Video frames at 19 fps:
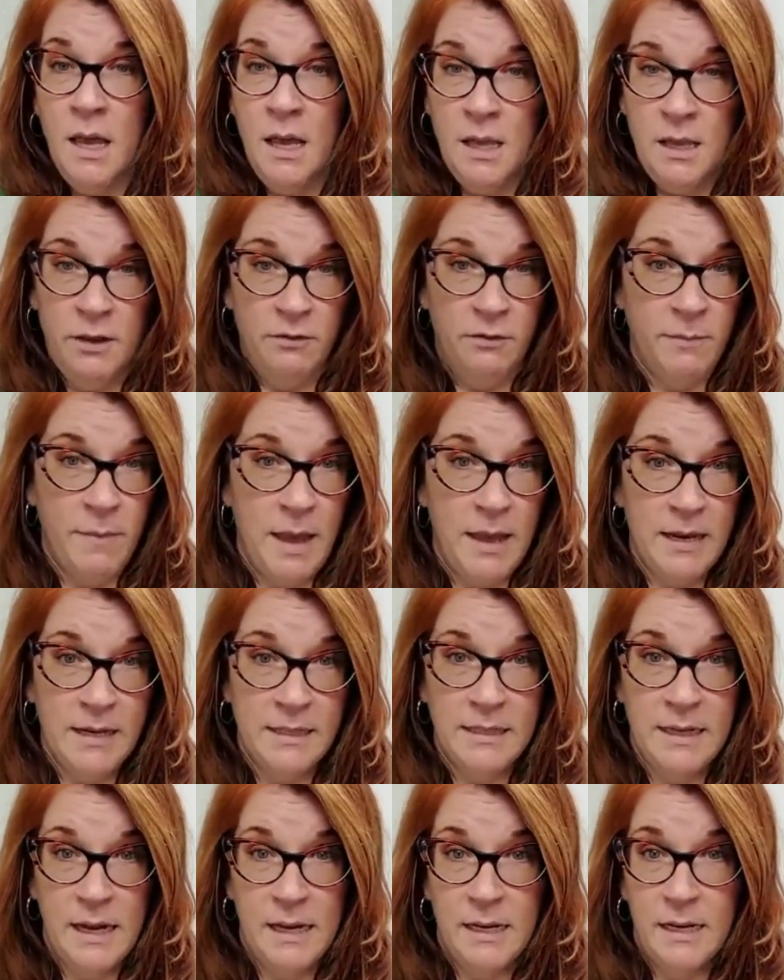you've
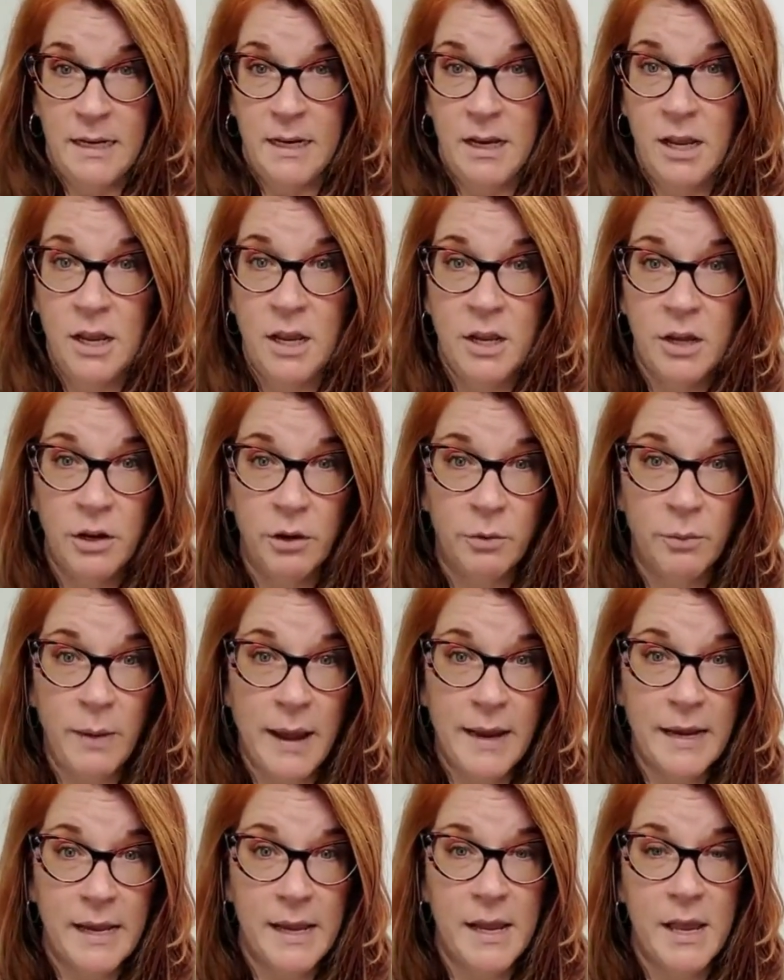meditated, you're
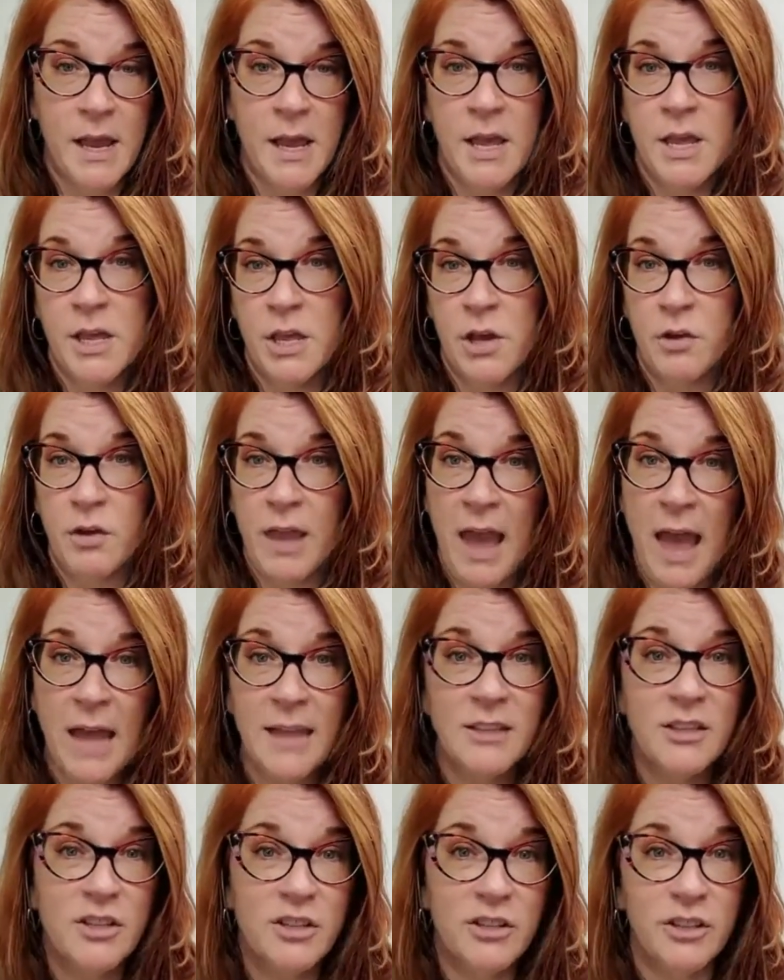ready, you
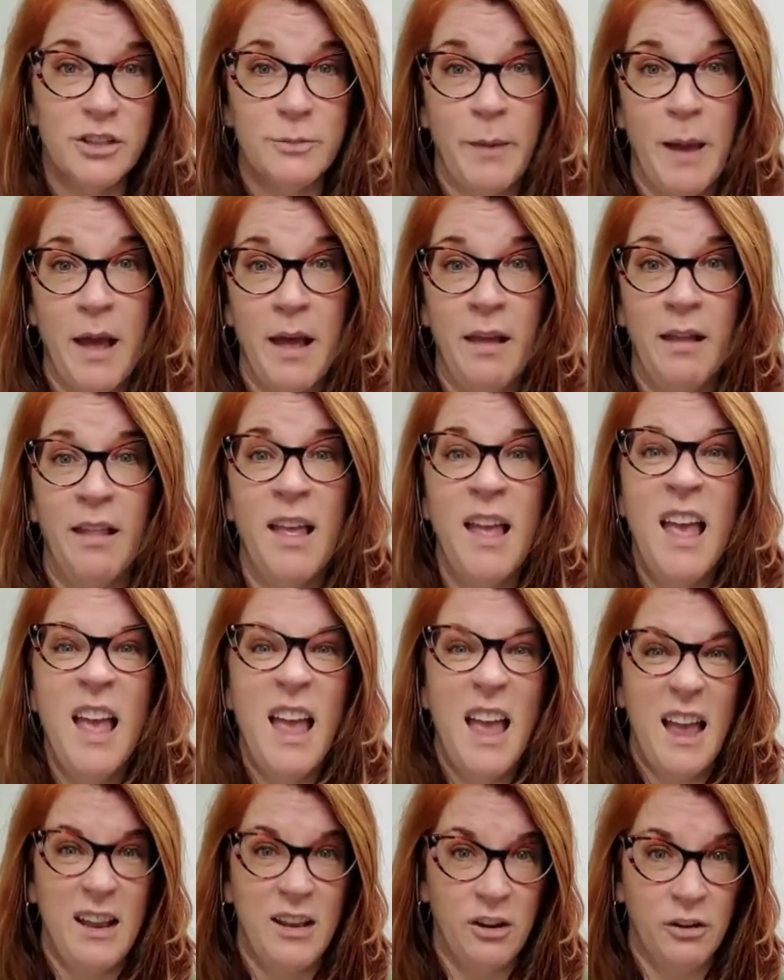cast your spell,
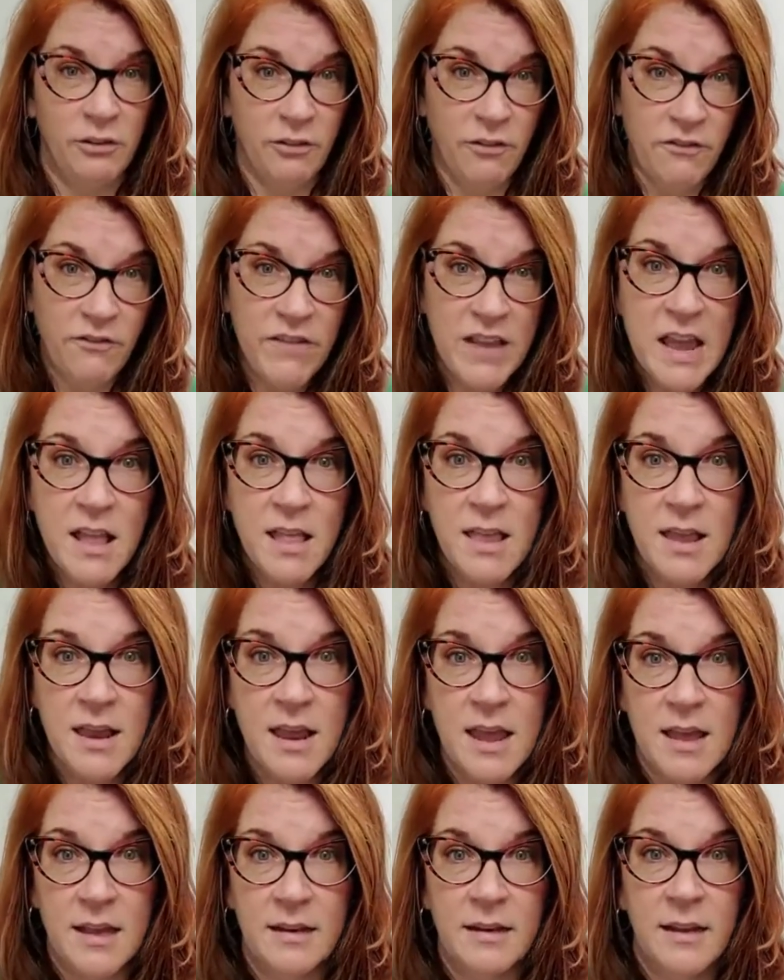and you're feeling
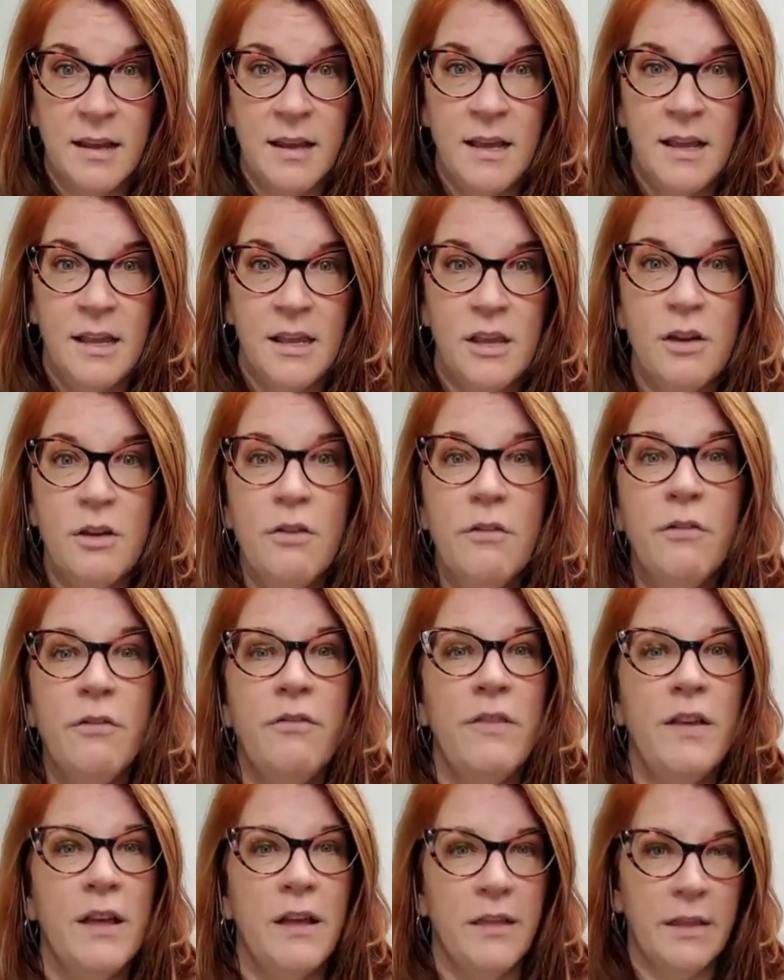it. You
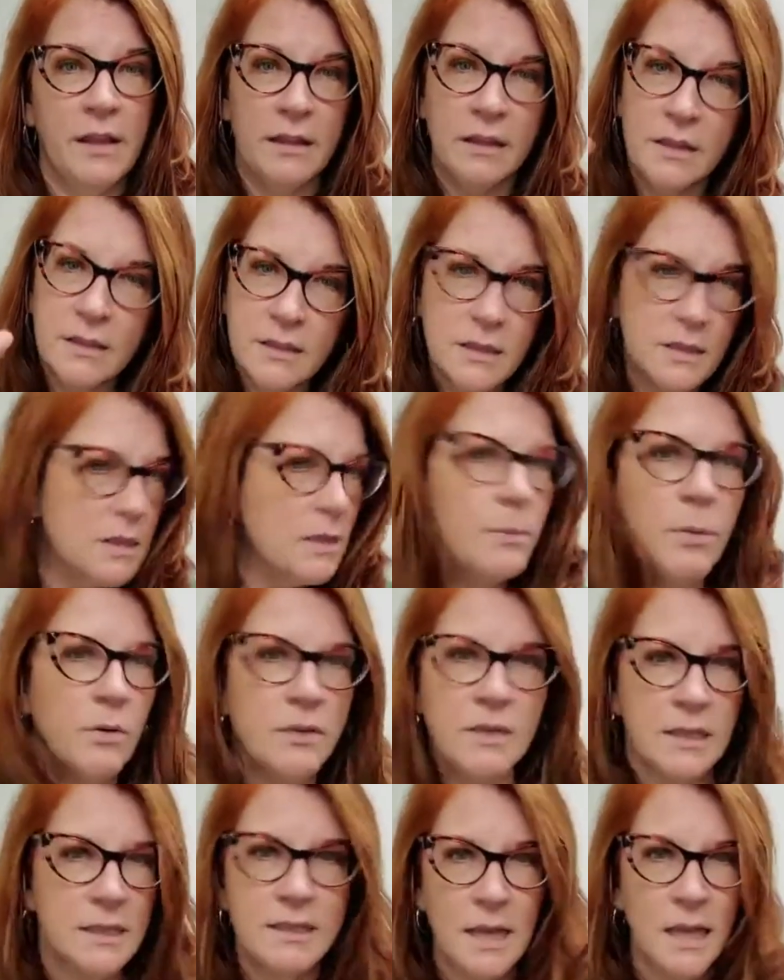feel that this is the most
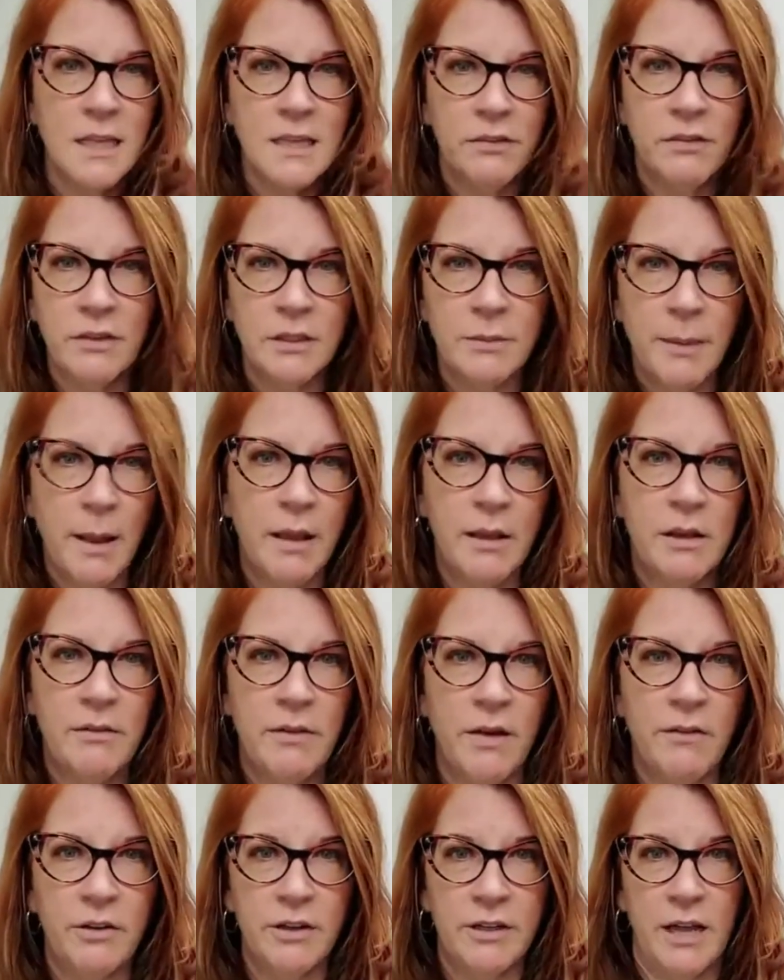successful spell you've
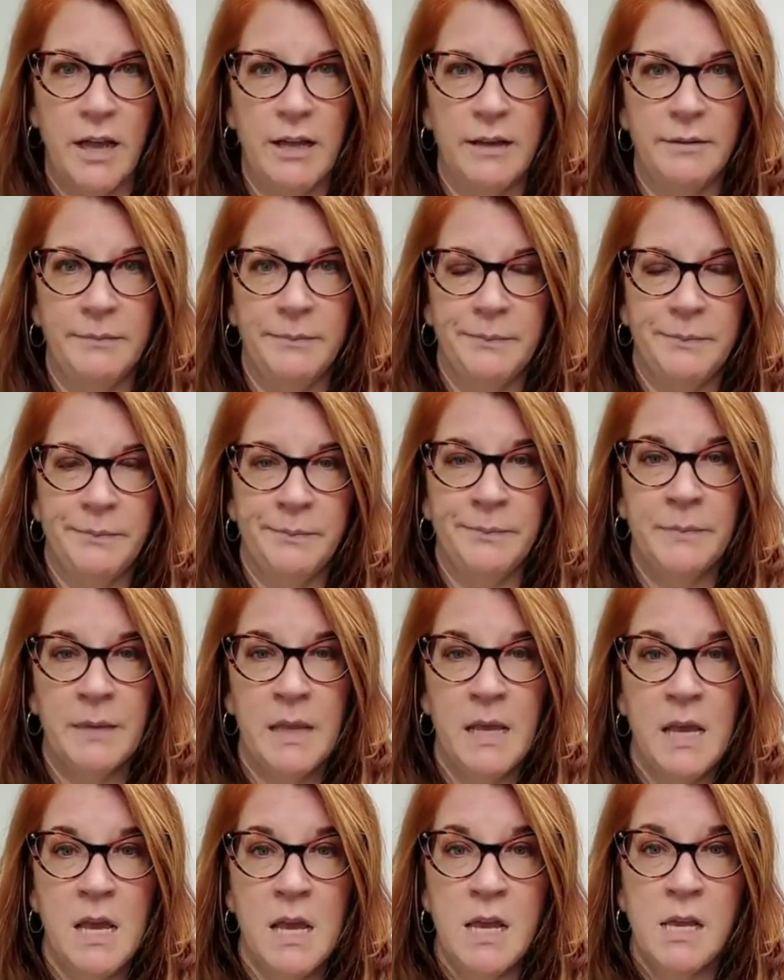ever done.
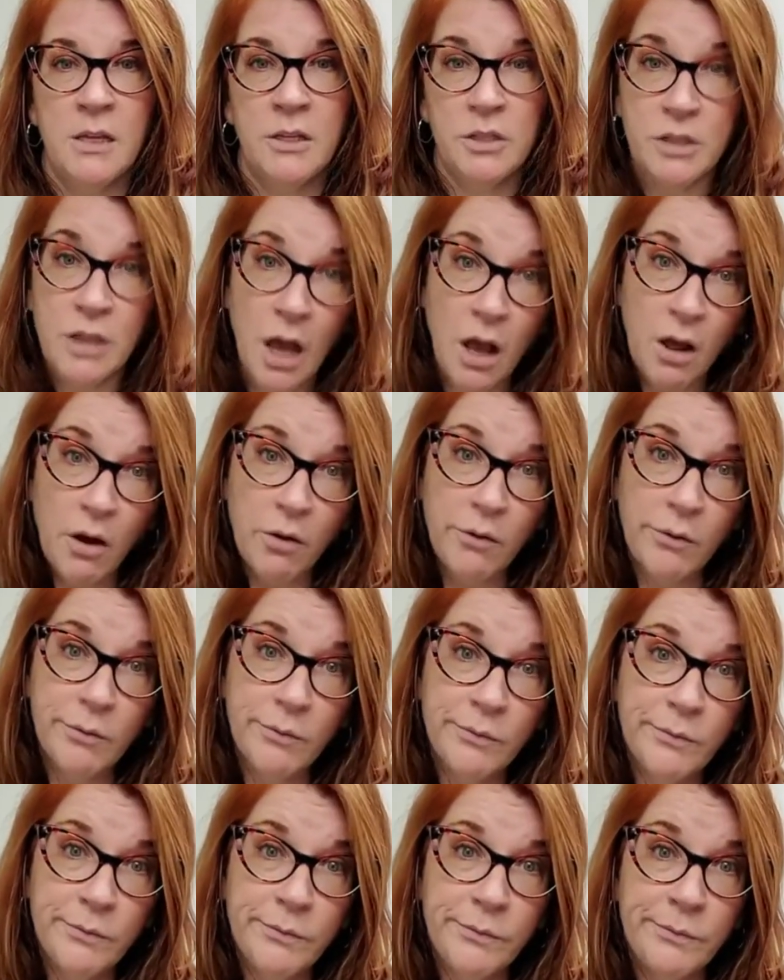So,
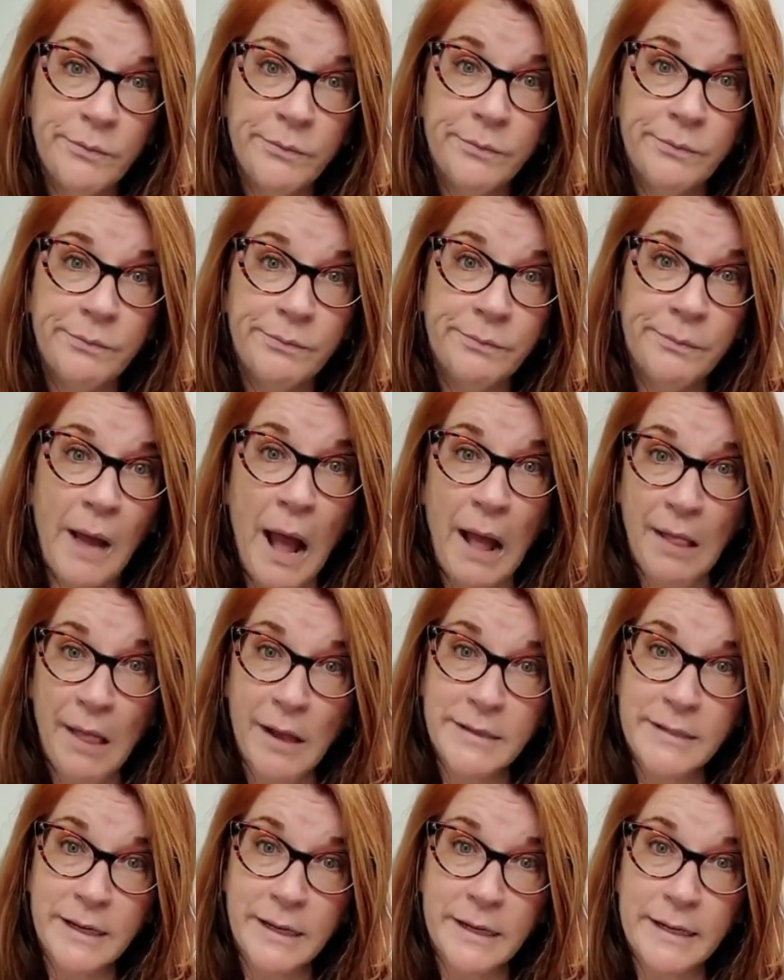how
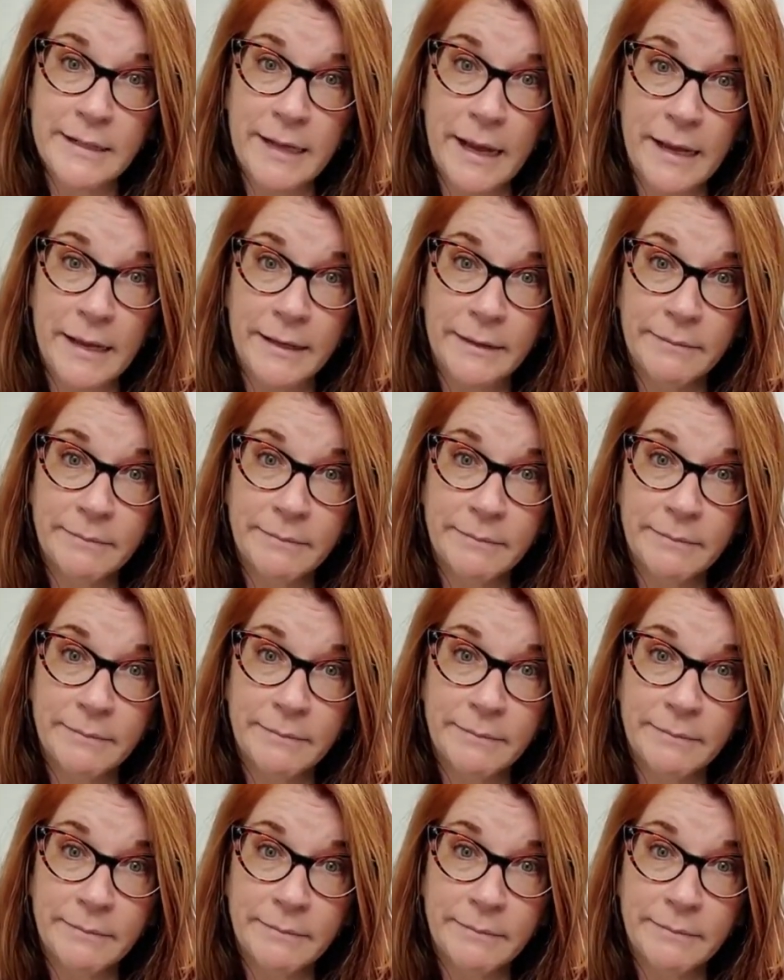long is it going to take?